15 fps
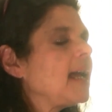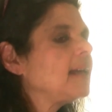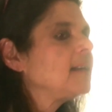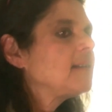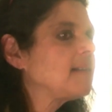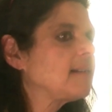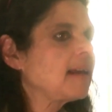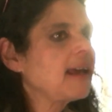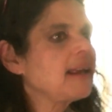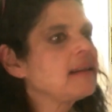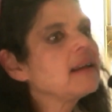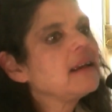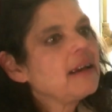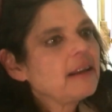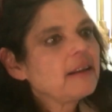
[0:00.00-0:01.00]

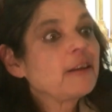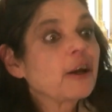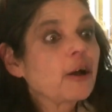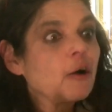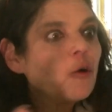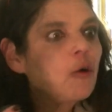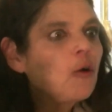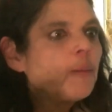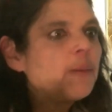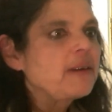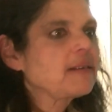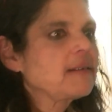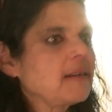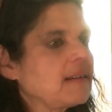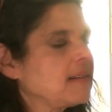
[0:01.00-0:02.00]
Instead, the core
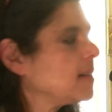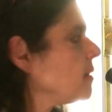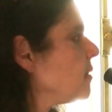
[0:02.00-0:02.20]
business